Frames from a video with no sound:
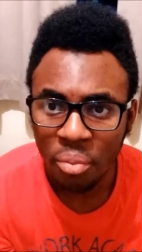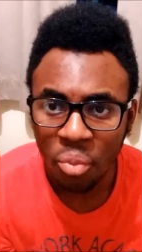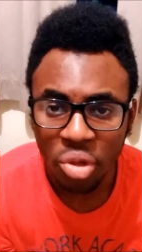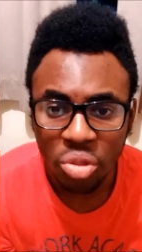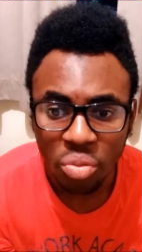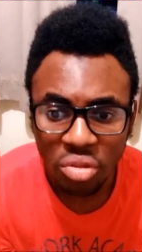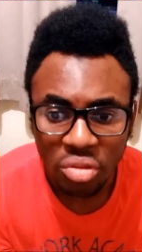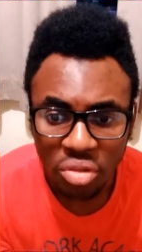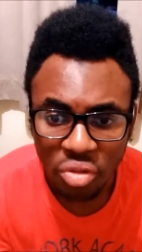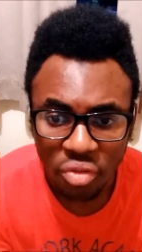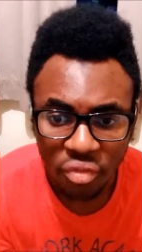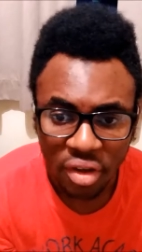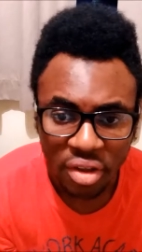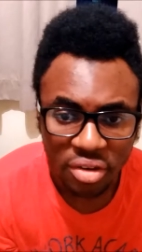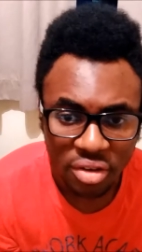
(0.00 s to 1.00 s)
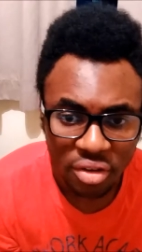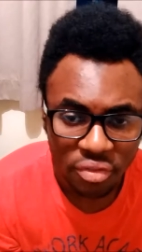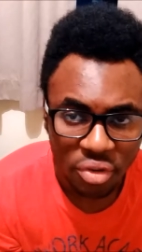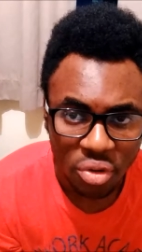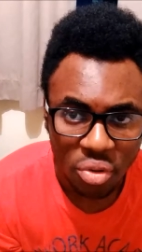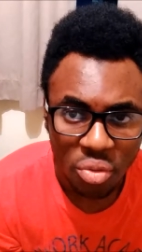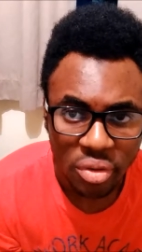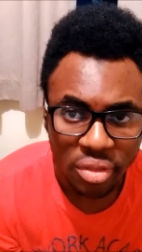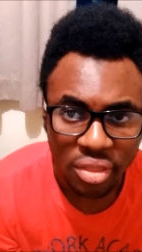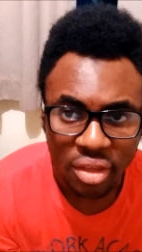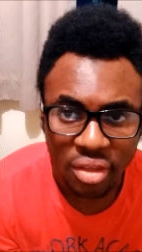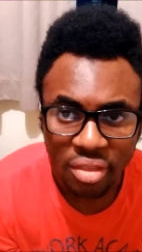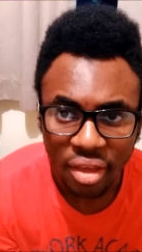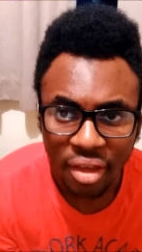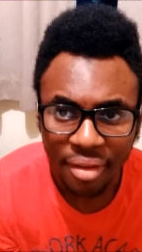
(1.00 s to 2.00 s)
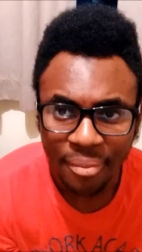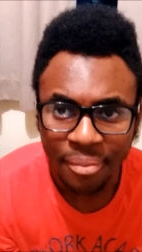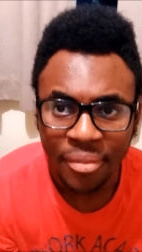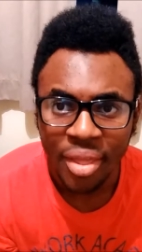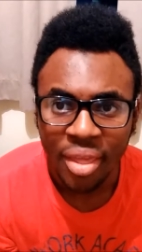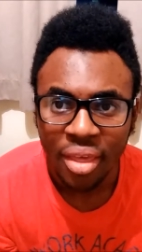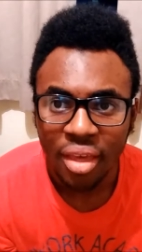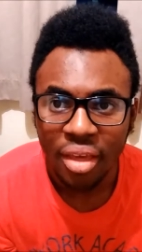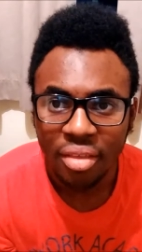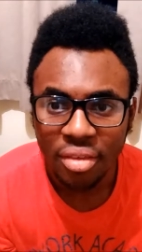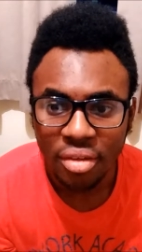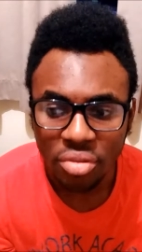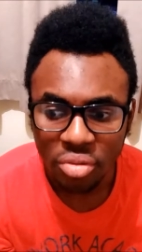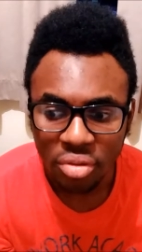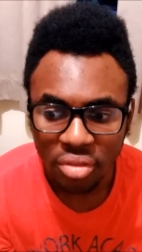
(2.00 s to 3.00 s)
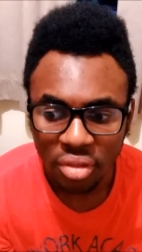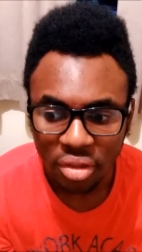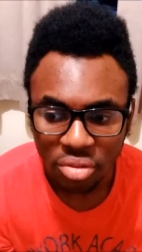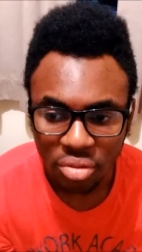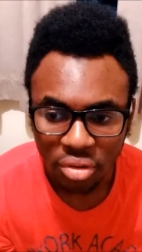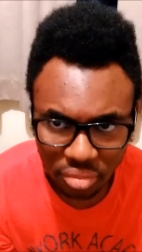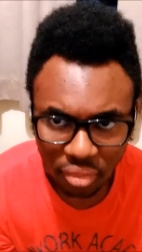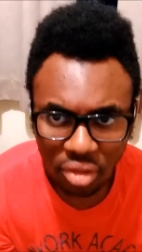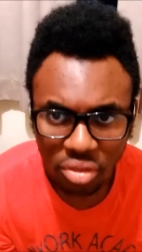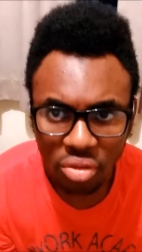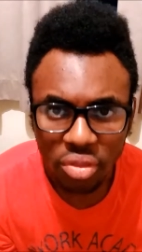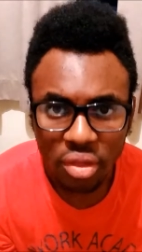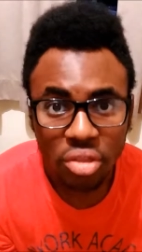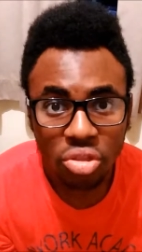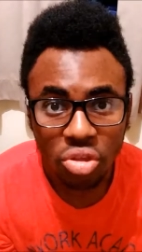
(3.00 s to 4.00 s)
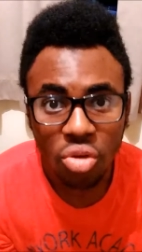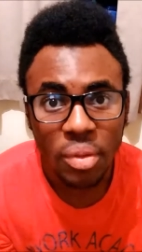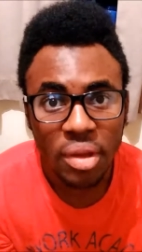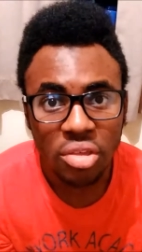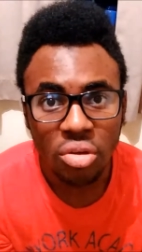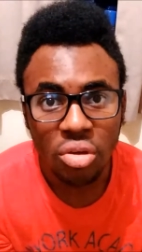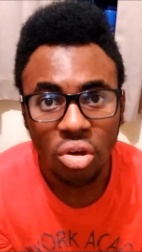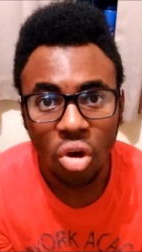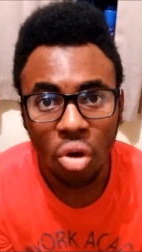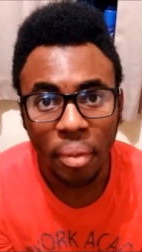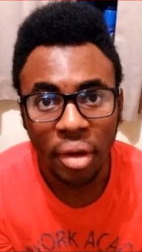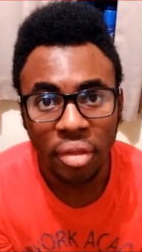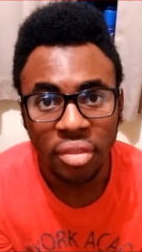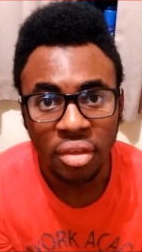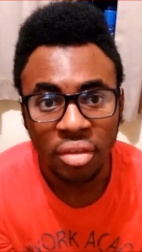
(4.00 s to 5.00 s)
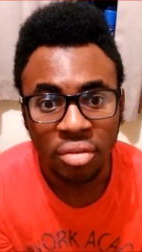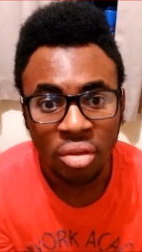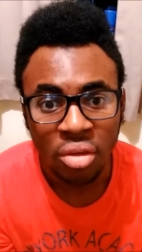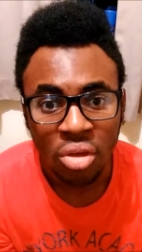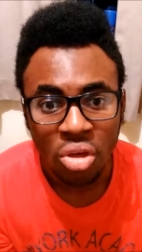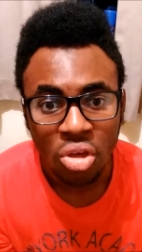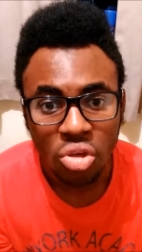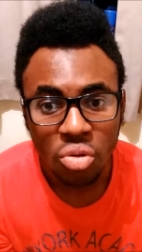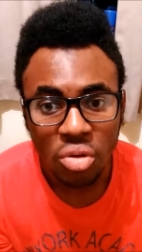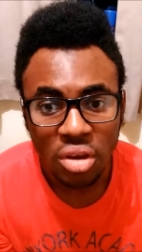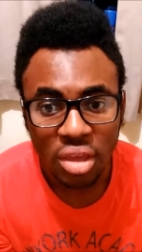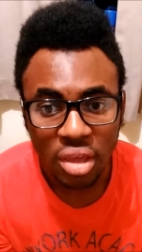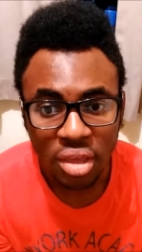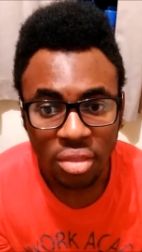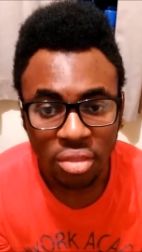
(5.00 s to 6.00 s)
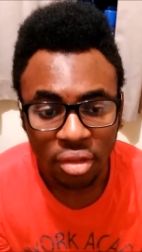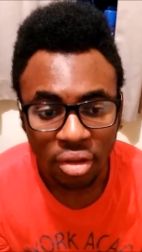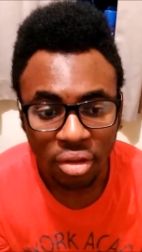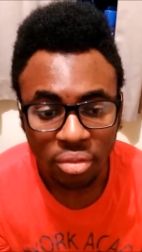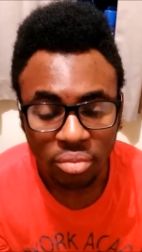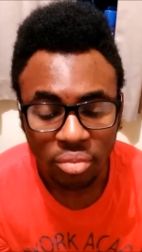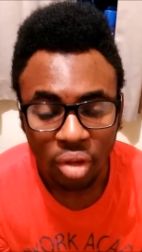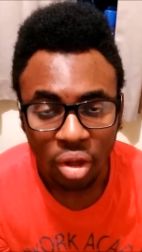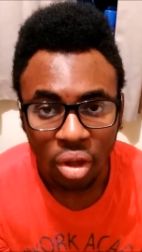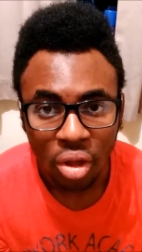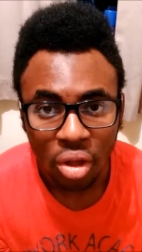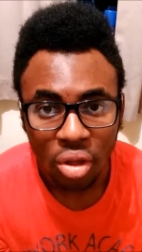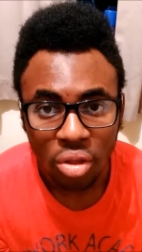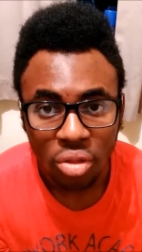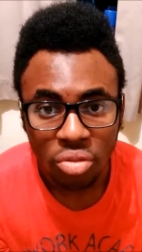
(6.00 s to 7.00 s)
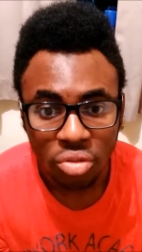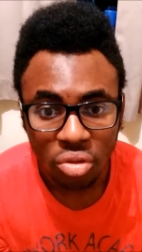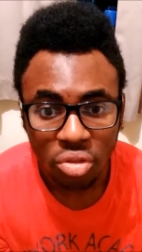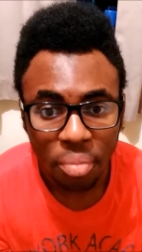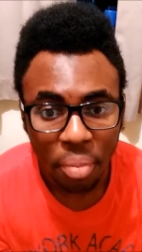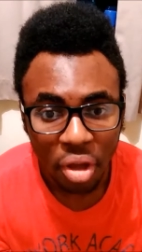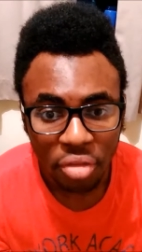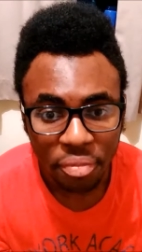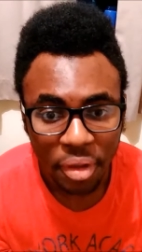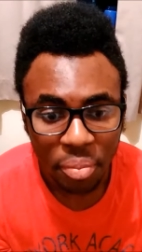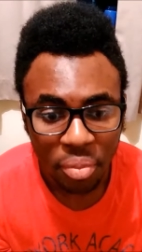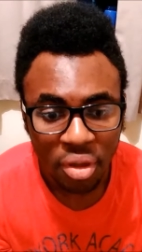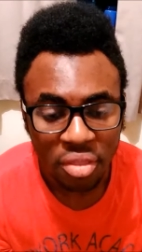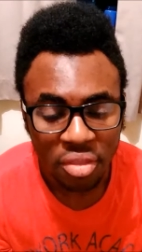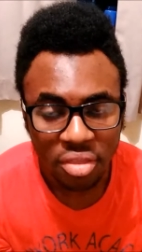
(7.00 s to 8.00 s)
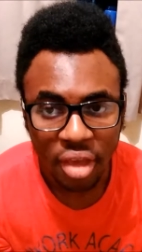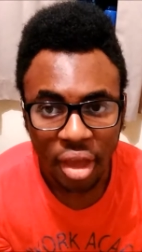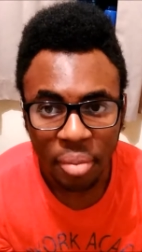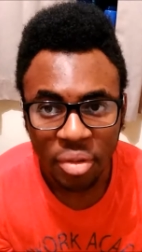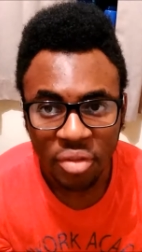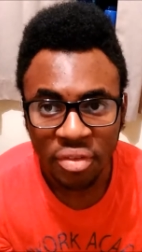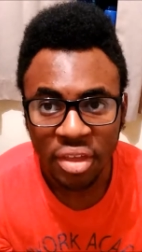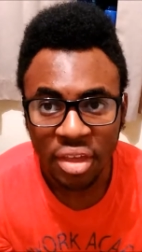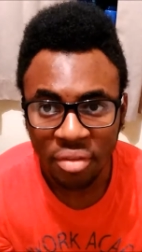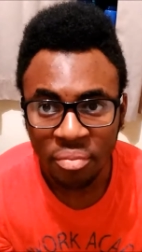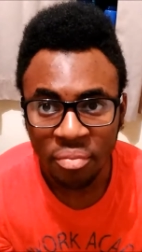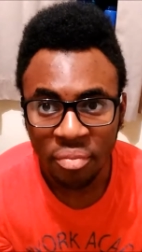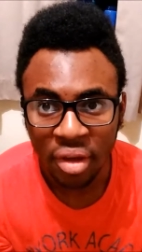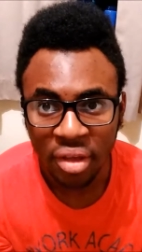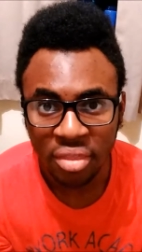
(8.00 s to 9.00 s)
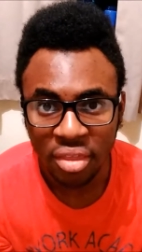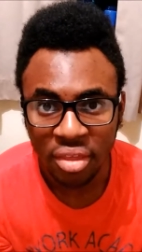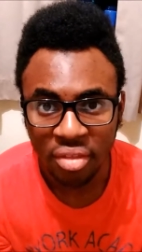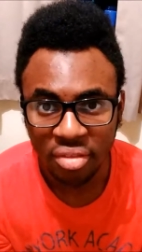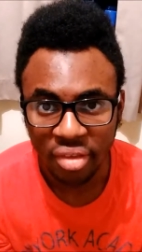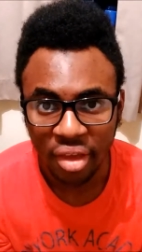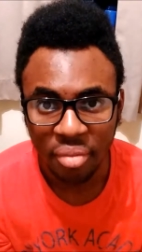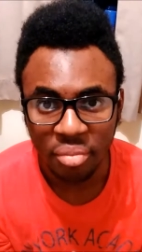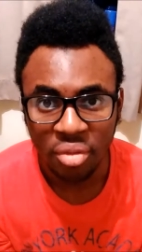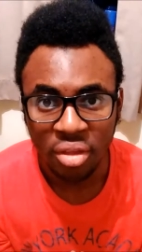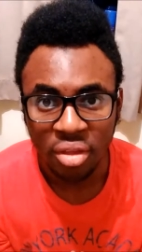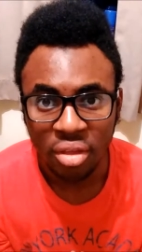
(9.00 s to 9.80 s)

which ones did you find difficult in the exam, etc, et cetera. So there are two ways you can go about this. You can either do the past paper in the time limit given by the exam.